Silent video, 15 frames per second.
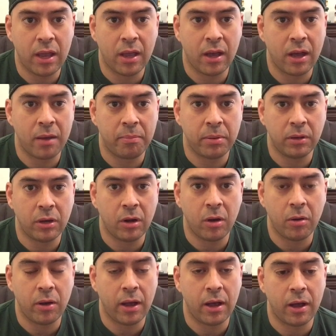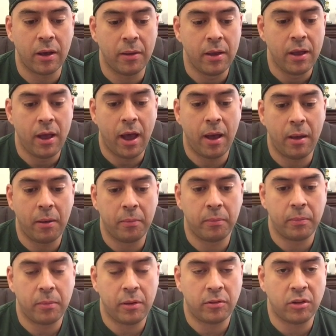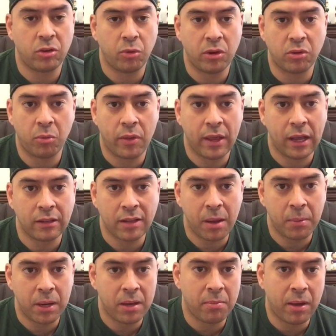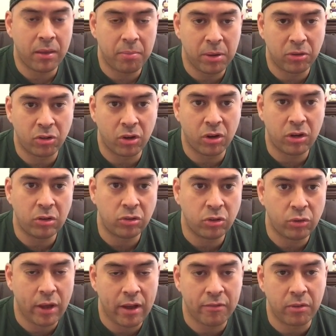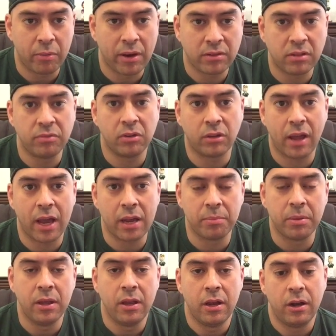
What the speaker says: a situation where they got dominated by the pitcher, you still have the rest of your lineup